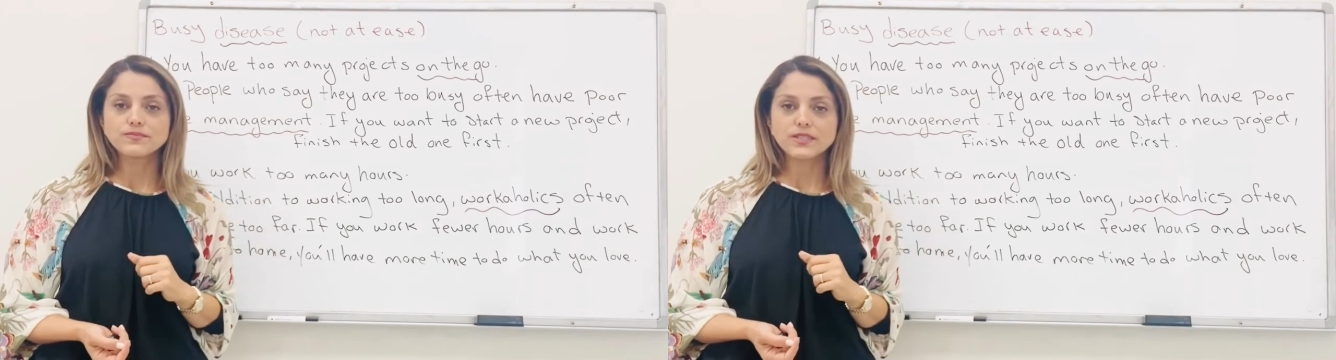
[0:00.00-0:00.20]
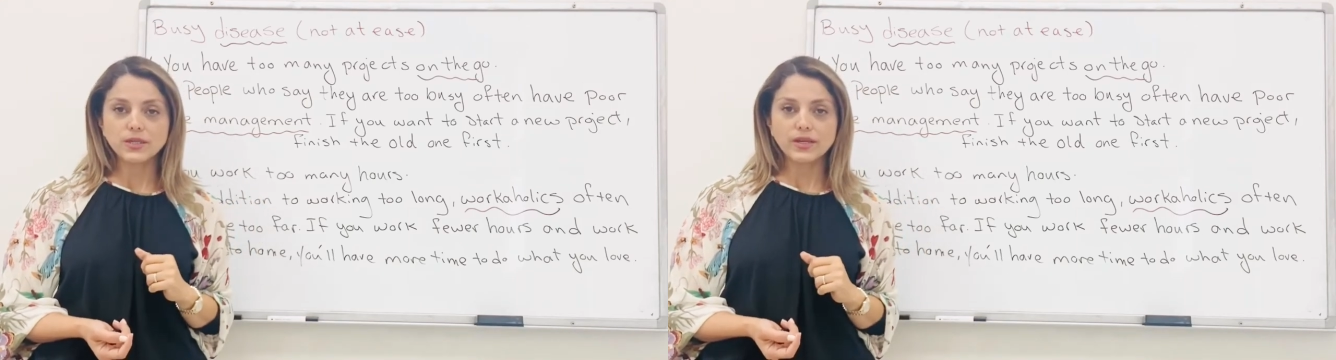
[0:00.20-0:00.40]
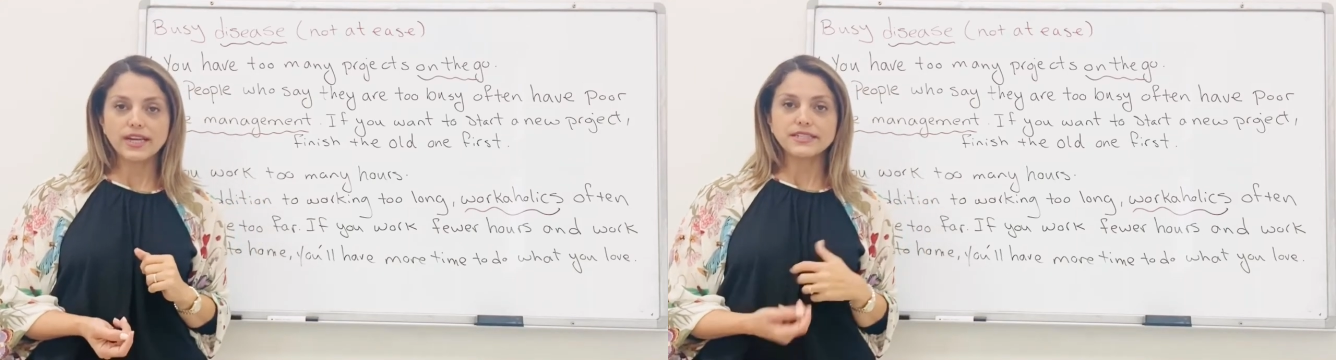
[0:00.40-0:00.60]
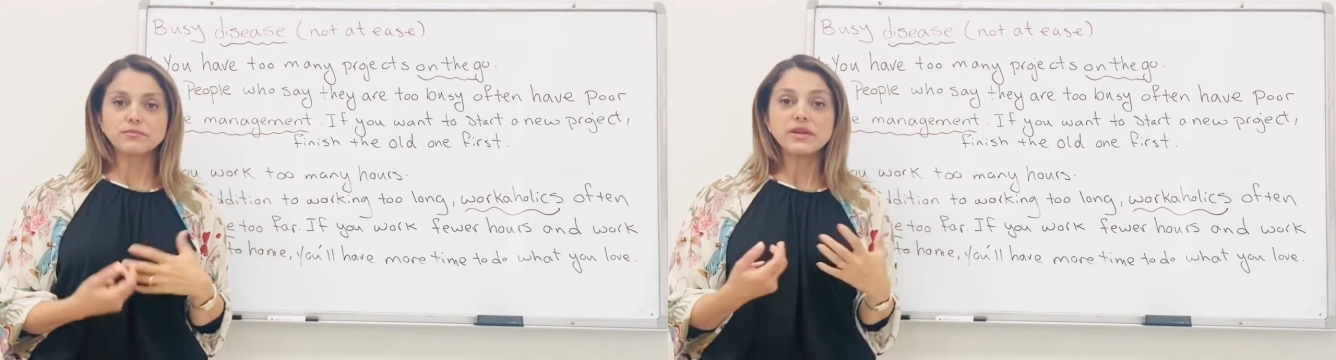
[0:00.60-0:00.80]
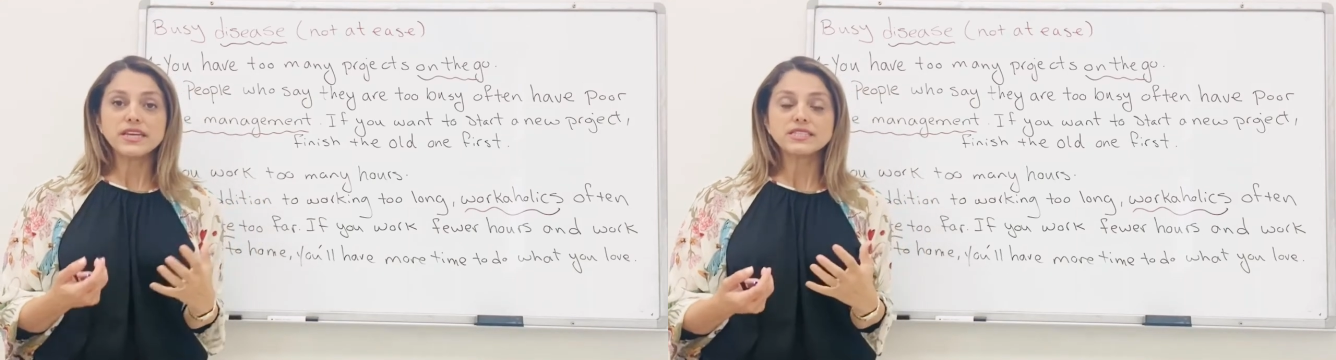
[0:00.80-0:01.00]
Okay, it
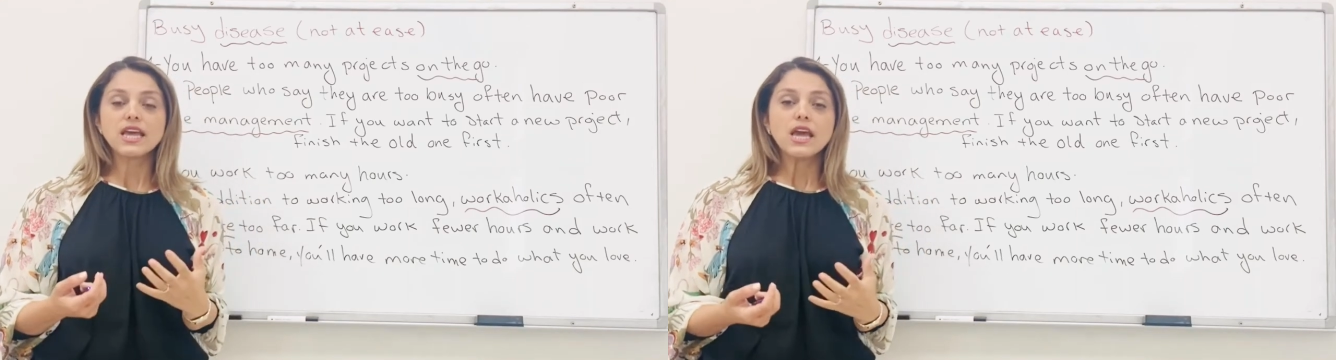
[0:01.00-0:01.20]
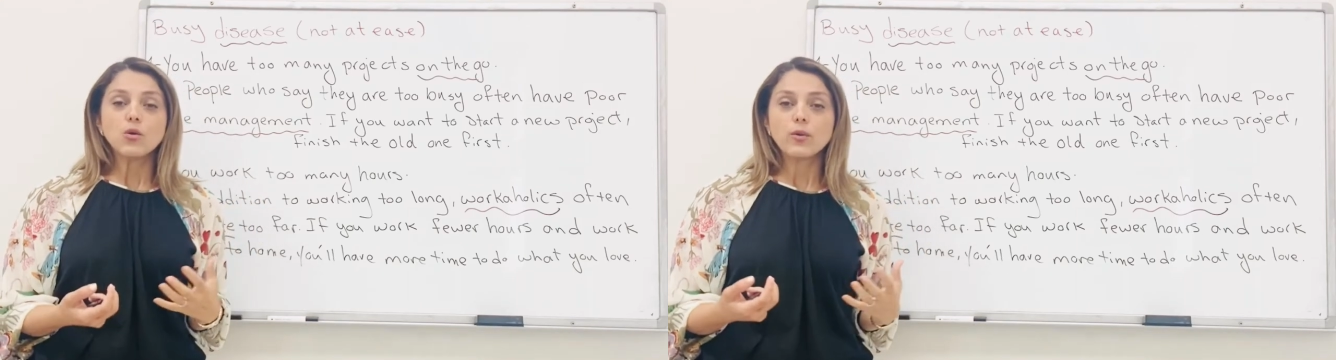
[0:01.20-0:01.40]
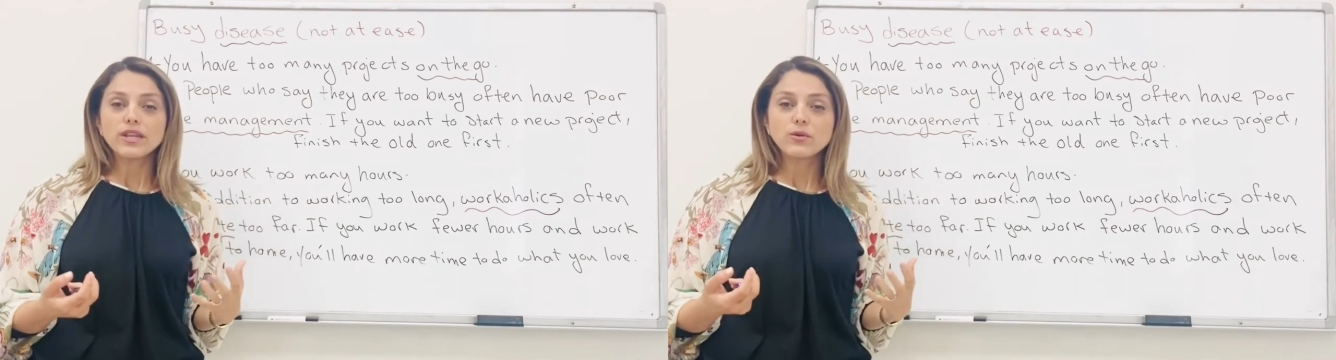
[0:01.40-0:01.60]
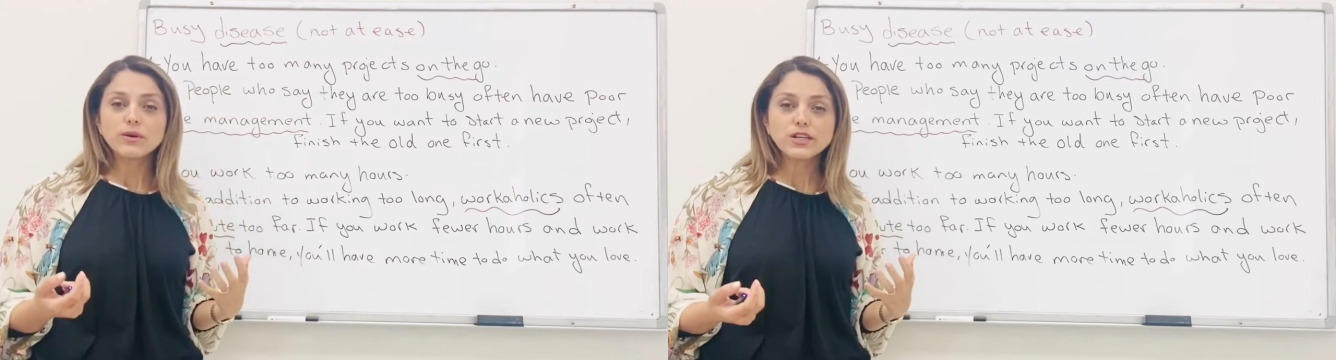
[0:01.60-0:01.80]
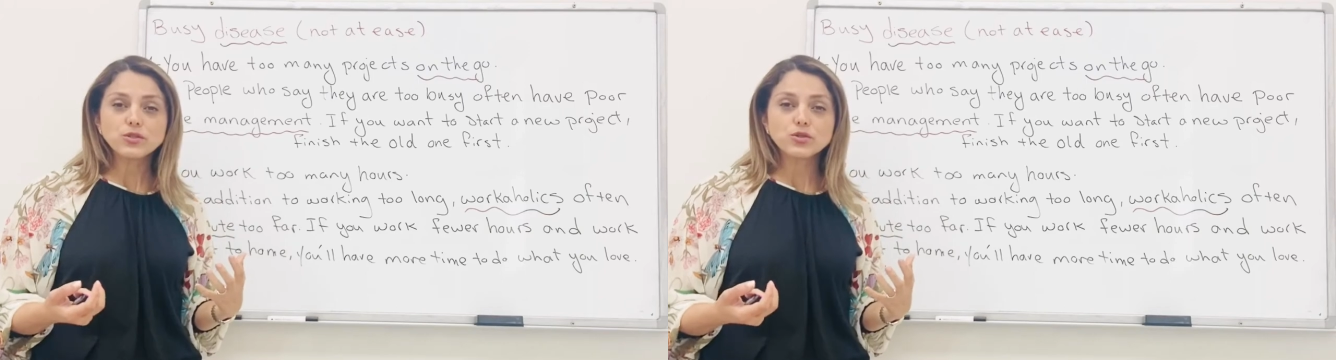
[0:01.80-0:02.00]
means
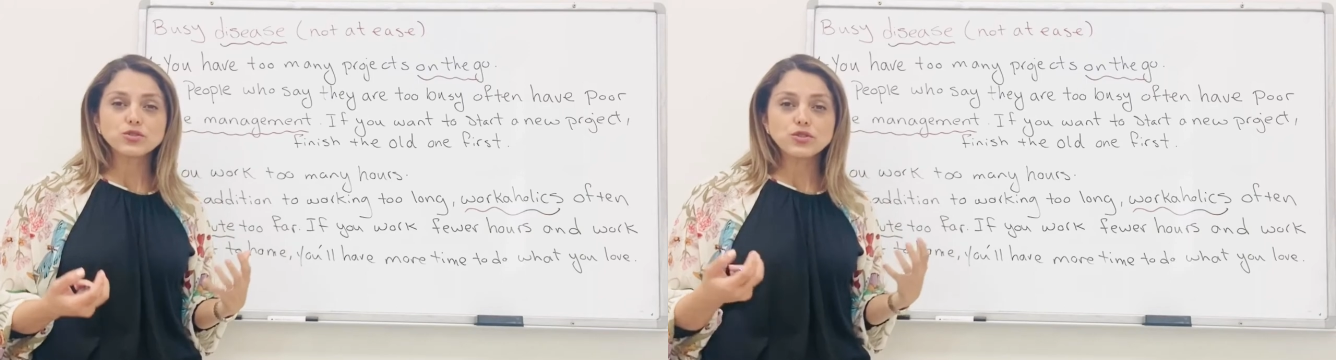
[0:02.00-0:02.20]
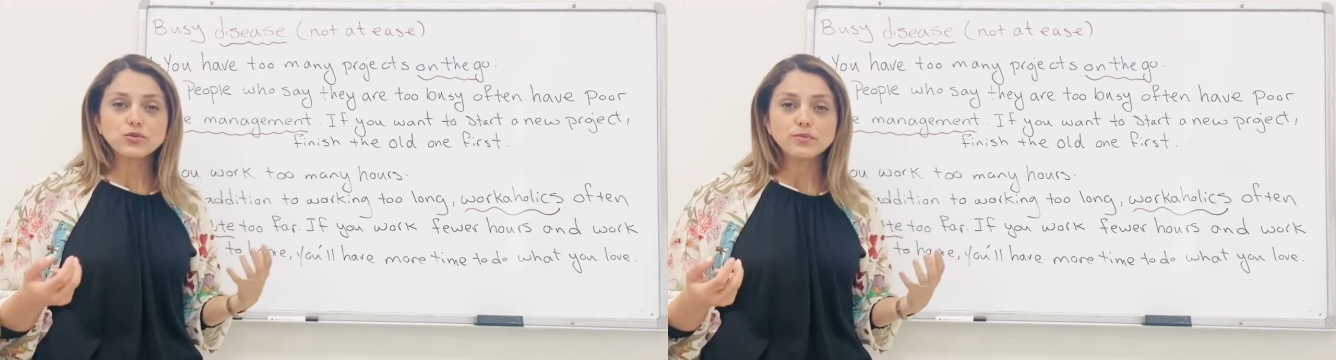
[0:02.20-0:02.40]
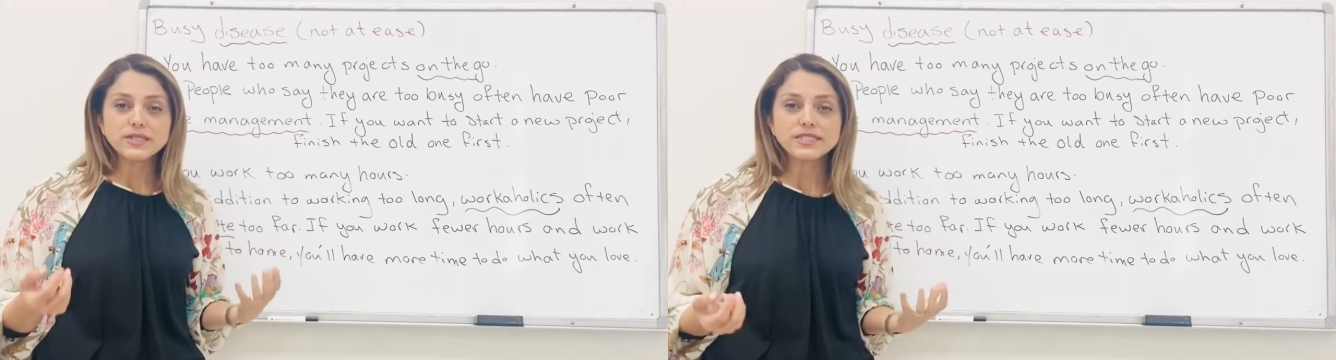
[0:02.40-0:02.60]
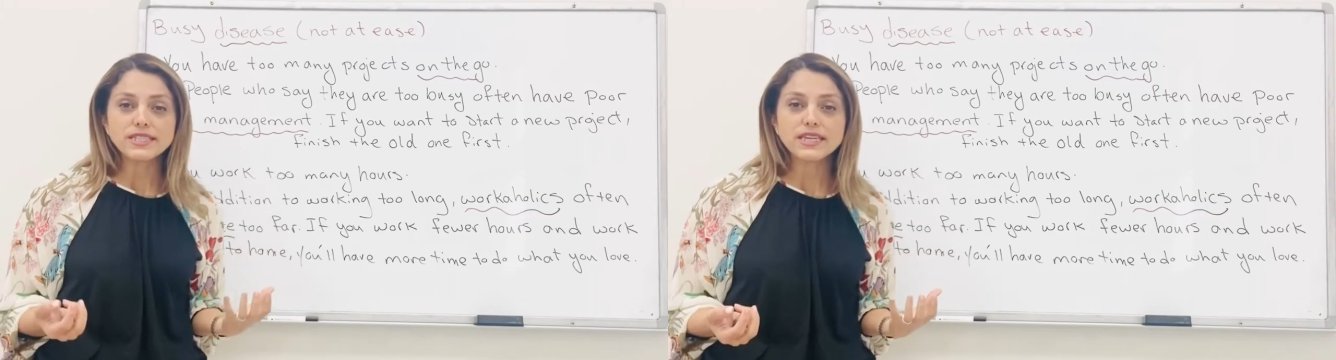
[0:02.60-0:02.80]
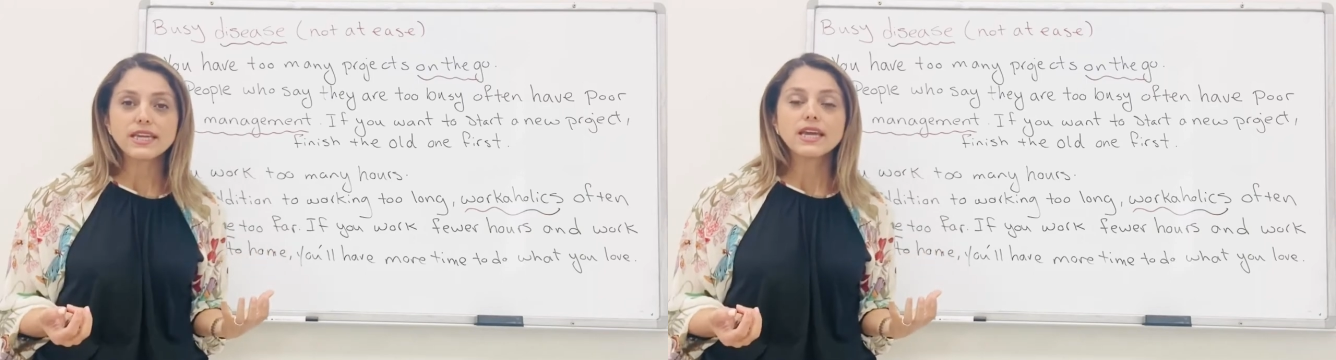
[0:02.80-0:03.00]
whenever you're too
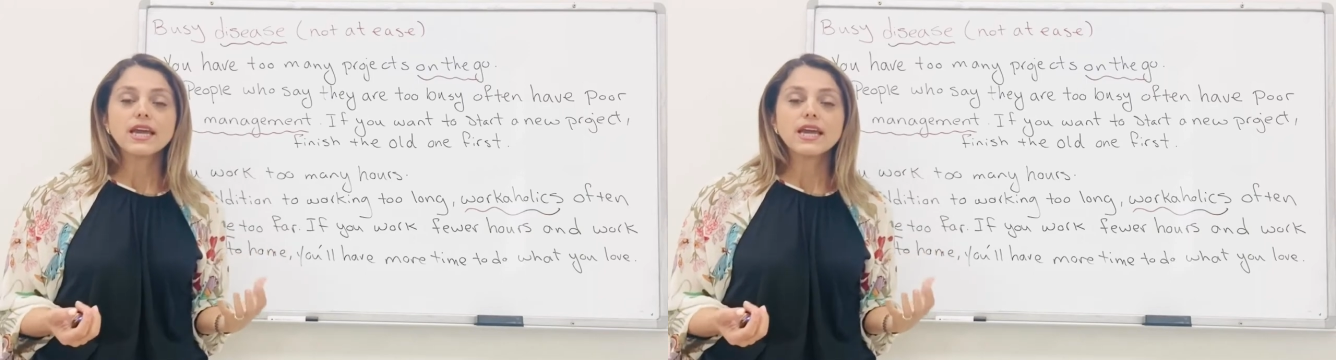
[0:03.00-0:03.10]
busy,